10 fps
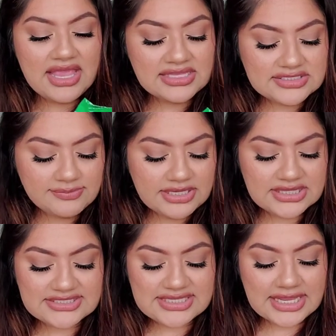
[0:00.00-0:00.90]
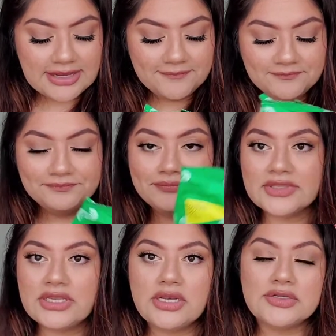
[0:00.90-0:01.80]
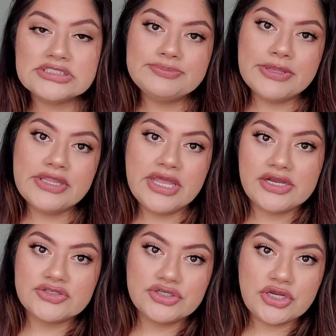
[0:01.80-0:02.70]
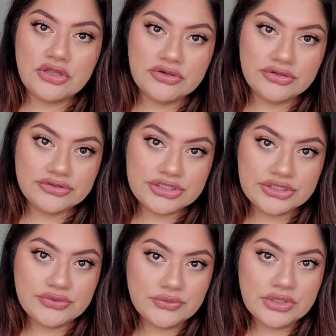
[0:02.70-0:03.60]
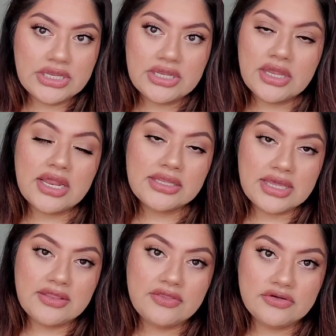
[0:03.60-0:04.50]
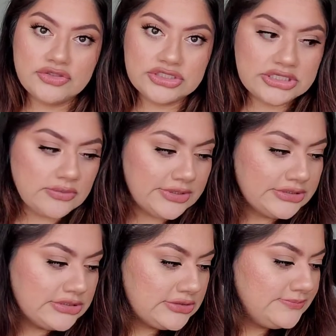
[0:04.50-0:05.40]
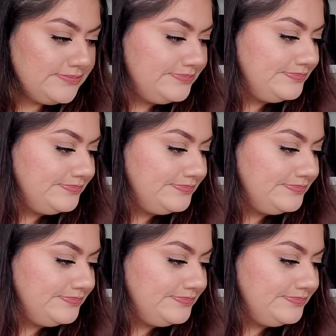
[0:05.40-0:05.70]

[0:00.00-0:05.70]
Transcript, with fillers: it ends up being the same. You know, spend the extra dollar or two and get the Neutrogena ones.